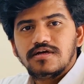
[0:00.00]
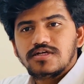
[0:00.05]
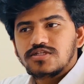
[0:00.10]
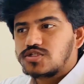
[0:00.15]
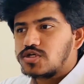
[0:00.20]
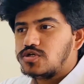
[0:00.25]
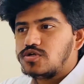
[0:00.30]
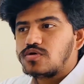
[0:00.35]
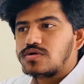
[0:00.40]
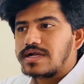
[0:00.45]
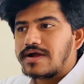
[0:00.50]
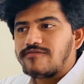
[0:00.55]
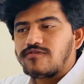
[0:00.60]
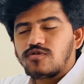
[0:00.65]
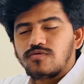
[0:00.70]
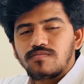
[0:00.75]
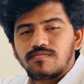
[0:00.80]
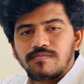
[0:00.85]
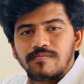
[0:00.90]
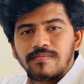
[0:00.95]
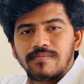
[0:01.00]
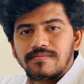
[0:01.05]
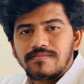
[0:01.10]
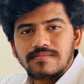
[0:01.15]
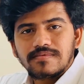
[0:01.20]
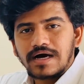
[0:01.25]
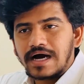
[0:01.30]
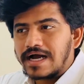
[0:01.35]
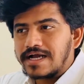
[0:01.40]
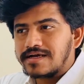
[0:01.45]
So you don't have to
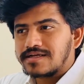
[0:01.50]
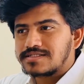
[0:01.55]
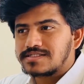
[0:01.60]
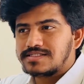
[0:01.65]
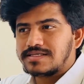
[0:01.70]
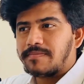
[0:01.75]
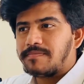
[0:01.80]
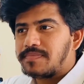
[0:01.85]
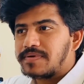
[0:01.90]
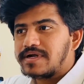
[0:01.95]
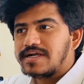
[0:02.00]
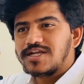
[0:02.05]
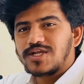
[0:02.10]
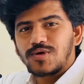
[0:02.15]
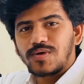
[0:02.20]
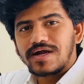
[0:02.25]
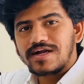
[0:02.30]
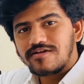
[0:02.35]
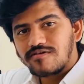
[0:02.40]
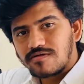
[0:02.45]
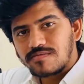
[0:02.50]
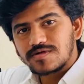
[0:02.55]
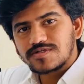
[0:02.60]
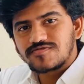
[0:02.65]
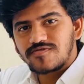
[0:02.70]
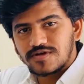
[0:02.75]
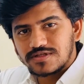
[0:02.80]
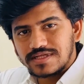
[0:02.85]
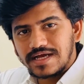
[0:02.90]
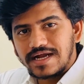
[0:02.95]
hire separate UI developers
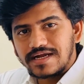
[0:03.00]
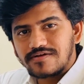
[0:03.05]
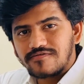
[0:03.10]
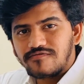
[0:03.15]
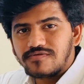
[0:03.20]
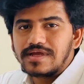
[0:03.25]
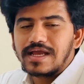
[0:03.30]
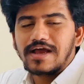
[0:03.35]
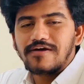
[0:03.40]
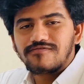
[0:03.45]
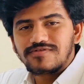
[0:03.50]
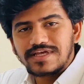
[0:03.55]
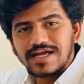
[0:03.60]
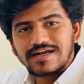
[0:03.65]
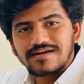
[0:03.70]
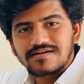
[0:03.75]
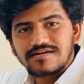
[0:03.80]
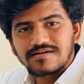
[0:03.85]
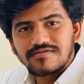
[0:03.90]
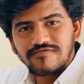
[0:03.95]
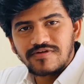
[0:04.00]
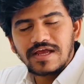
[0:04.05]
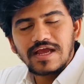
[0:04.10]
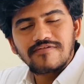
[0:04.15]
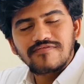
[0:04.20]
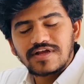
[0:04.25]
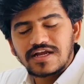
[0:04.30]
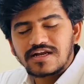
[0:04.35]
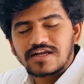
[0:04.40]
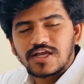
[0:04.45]
for that. We have that. We
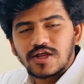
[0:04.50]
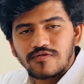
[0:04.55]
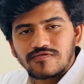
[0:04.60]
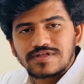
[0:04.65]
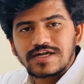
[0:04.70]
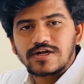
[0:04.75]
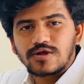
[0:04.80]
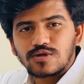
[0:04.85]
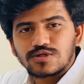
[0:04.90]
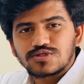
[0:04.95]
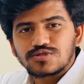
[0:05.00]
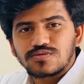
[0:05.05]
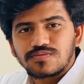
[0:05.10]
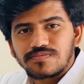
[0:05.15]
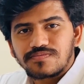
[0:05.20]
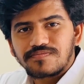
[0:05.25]
have taken care of that also.